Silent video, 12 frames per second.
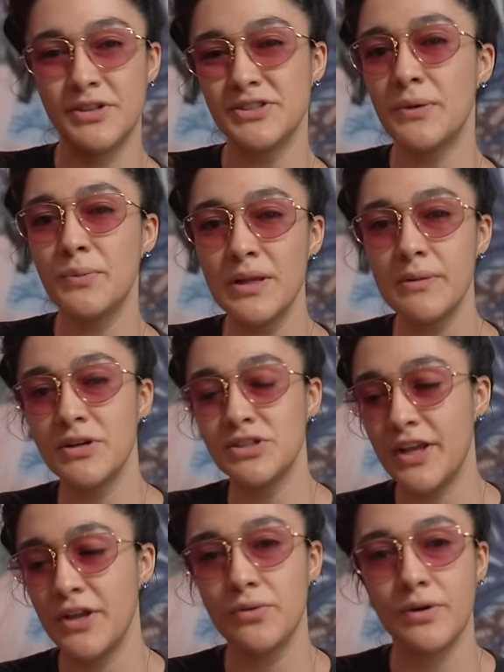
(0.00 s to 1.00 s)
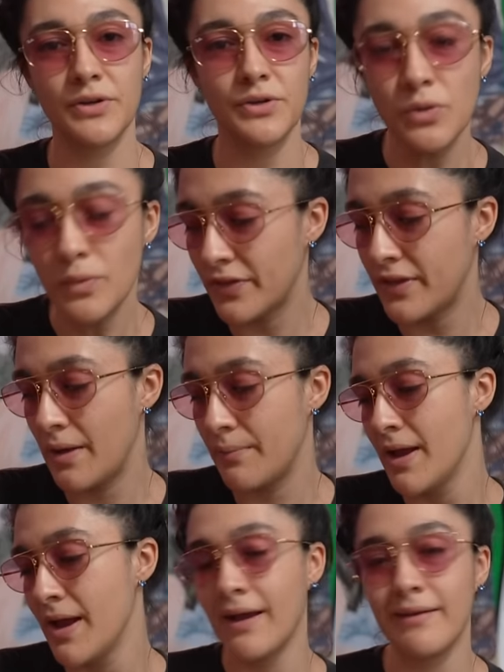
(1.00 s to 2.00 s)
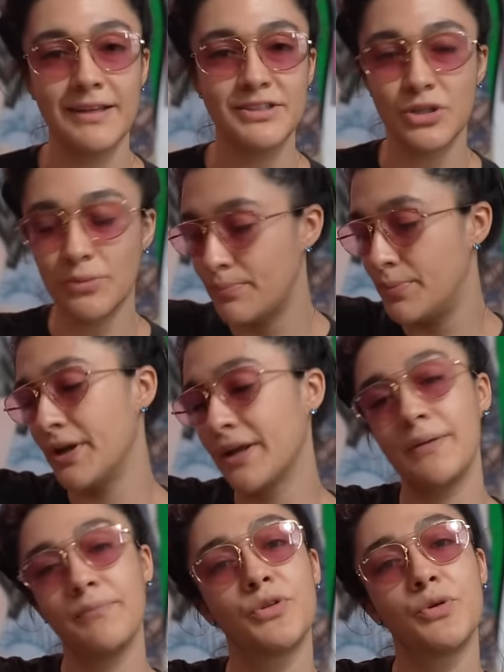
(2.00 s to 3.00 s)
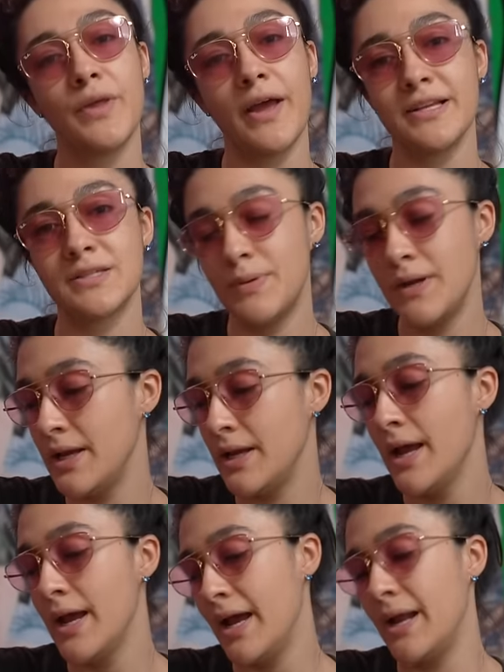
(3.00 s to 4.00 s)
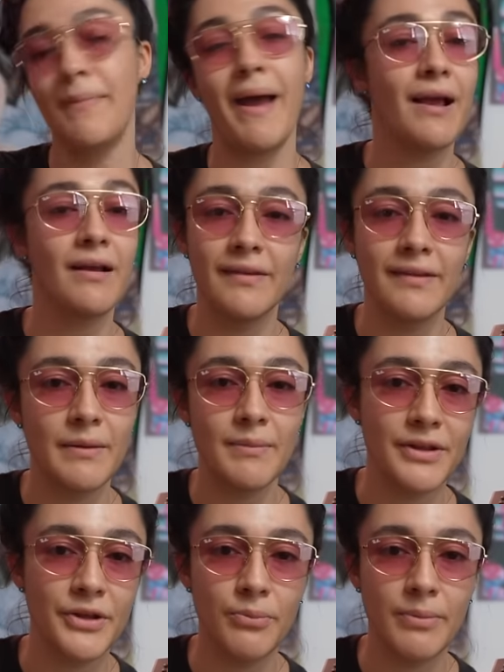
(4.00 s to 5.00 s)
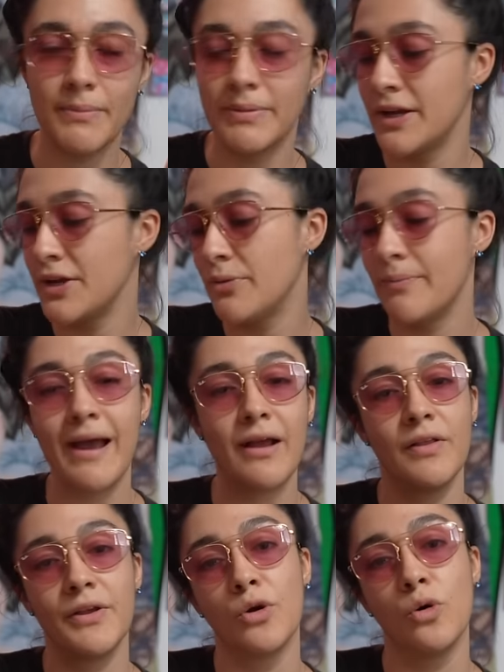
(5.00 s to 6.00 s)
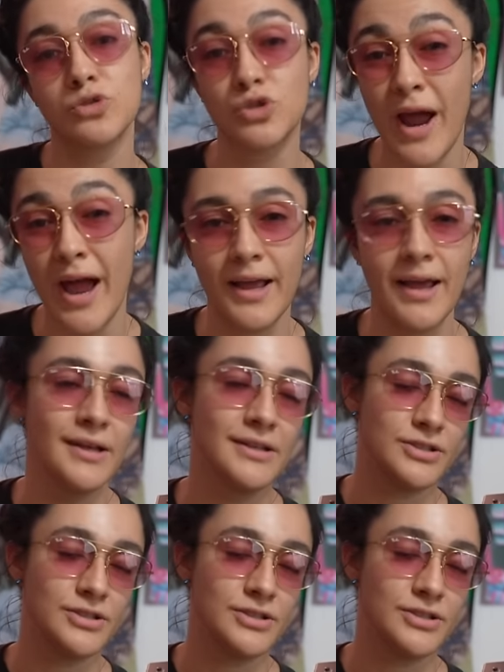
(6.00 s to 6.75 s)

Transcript: There's not really much that you can do with them unless you're putting them through the SP and mangling them a little bit, but then you're mangling your whole track.